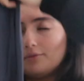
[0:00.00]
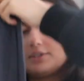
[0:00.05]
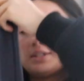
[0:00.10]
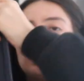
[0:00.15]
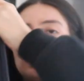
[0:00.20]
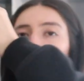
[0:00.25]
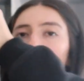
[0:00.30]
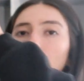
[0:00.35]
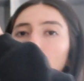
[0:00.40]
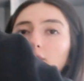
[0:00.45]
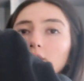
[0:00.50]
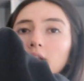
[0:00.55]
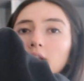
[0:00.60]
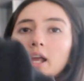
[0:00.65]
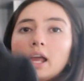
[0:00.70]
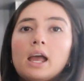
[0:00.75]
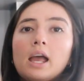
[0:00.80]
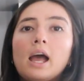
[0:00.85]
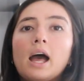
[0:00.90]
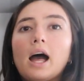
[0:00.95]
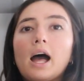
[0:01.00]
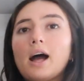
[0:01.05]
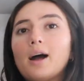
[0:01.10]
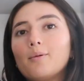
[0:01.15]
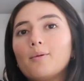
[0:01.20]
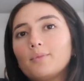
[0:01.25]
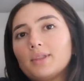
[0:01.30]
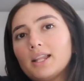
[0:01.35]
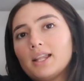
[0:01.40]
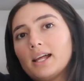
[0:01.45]
obviously not.
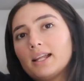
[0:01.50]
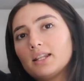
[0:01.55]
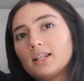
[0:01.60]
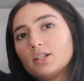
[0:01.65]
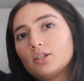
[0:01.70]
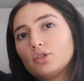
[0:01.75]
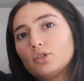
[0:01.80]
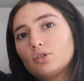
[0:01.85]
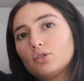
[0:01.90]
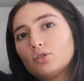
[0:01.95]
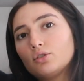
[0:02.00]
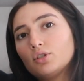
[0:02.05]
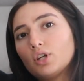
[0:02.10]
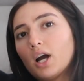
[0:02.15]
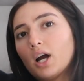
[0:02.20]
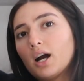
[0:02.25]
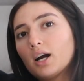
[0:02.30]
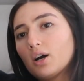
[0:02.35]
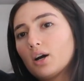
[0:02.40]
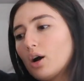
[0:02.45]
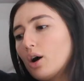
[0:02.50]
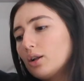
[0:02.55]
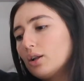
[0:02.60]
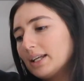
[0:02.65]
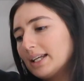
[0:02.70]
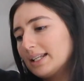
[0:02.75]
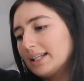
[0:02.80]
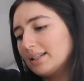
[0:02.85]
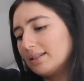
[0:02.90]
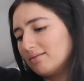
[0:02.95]
Um, they're like this
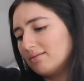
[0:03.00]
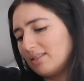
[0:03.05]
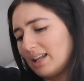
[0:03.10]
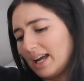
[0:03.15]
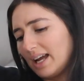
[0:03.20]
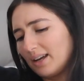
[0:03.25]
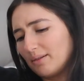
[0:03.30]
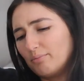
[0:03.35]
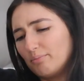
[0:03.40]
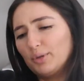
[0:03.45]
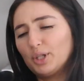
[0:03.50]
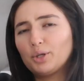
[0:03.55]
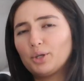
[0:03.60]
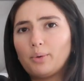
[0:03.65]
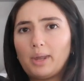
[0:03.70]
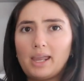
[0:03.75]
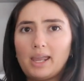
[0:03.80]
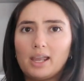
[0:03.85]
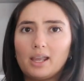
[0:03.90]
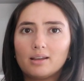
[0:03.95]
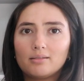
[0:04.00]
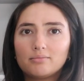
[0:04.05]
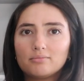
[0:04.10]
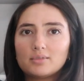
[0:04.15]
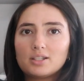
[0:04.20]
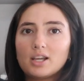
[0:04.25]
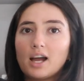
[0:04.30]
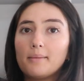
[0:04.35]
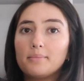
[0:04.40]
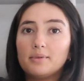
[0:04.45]
charcoaly, like bluey
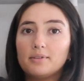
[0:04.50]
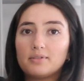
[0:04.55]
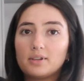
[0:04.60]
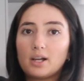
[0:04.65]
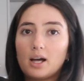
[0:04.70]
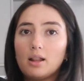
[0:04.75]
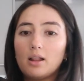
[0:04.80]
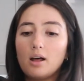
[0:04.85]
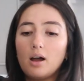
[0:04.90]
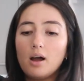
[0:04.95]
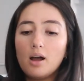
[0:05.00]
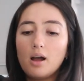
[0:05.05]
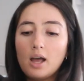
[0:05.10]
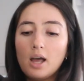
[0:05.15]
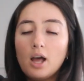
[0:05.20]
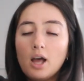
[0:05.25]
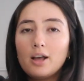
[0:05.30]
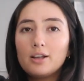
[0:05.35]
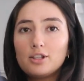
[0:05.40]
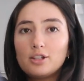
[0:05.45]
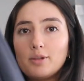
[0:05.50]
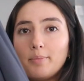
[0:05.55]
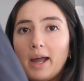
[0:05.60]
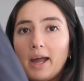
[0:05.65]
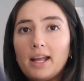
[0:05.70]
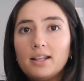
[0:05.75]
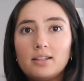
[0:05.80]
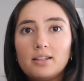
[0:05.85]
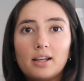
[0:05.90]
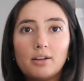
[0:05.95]
type of color. So the pants